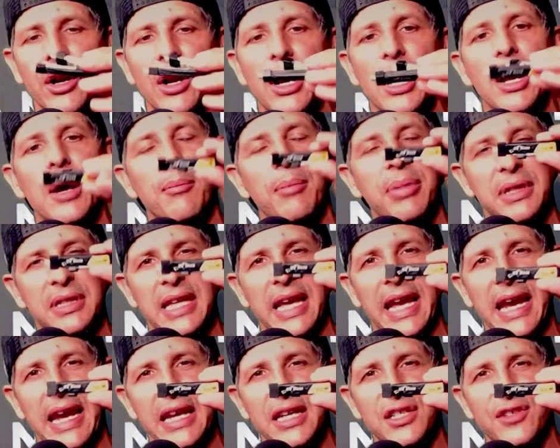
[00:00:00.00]
But the
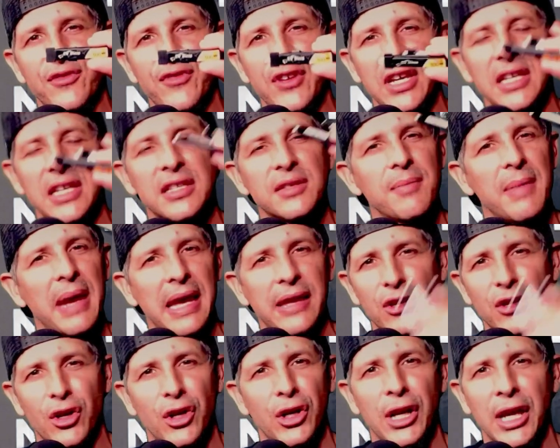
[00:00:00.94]
HVs, man, they're
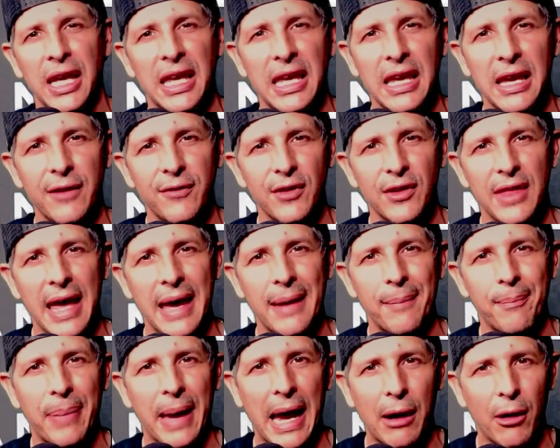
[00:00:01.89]
going to give you that
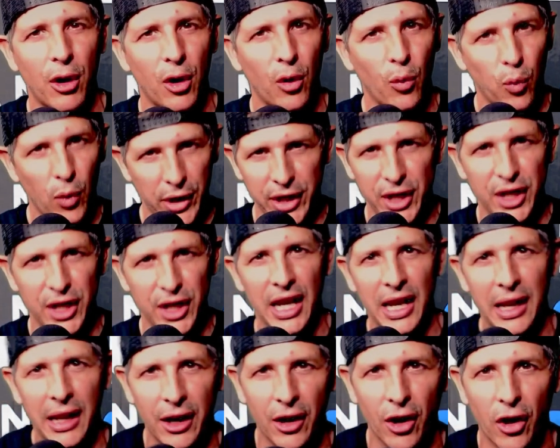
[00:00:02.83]
power when you need
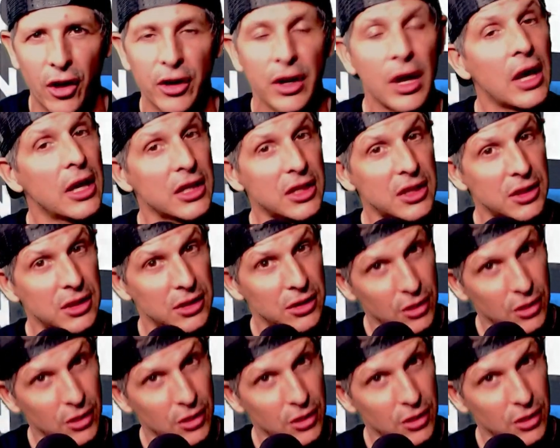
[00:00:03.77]
it on the